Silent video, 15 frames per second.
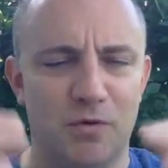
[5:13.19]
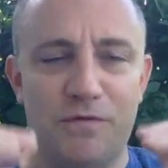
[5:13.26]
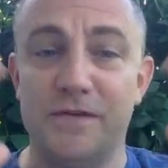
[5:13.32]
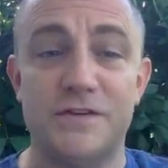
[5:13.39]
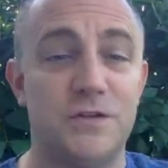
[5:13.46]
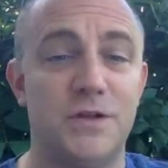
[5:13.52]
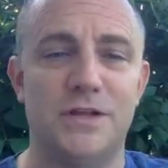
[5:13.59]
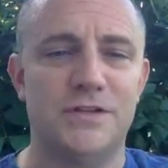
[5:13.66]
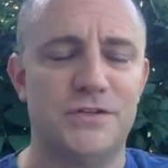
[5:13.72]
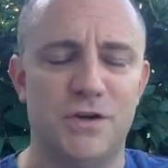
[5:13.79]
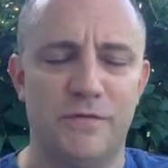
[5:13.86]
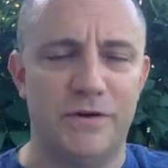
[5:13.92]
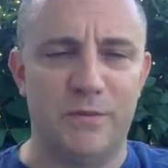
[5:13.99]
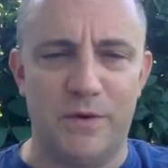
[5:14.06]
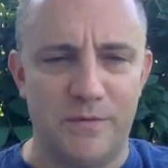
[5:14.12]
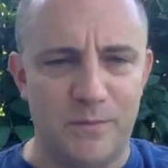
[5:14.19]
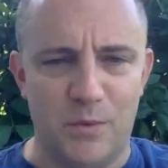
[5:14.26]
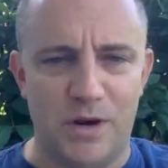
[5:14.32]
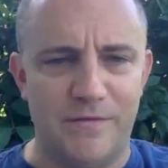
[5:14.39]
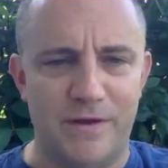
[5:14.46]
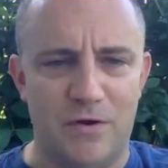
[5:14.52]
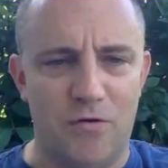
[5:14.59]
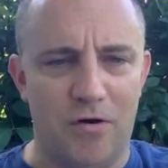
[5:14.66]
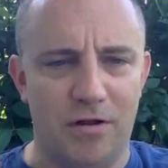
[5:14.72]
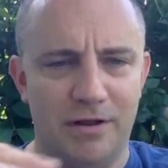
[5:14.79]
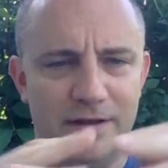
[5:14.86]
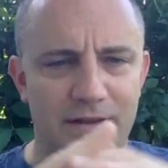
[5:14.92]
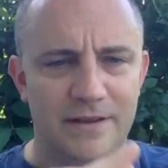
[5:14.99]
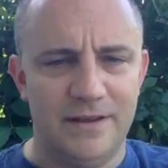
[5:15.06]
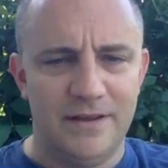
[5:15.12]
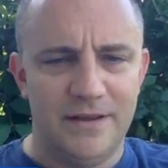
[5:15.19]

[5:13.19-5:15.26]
or fiscally conservative, whatever you call it,